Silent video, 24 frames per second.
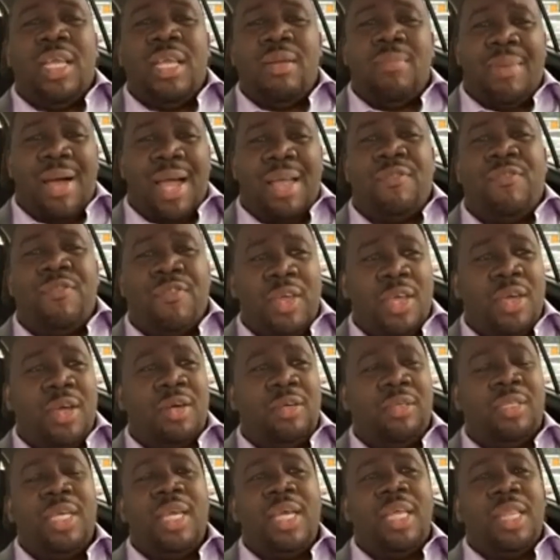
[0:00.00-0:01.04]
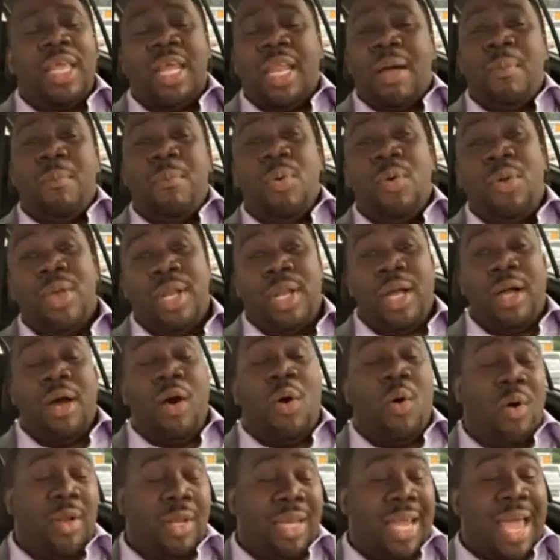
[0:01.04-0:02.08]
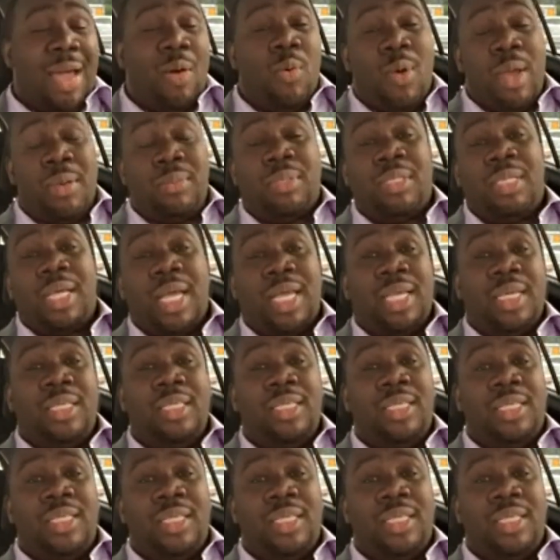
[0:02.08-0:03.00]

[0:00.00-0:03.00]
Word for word: in my field that I'm putting up on that website.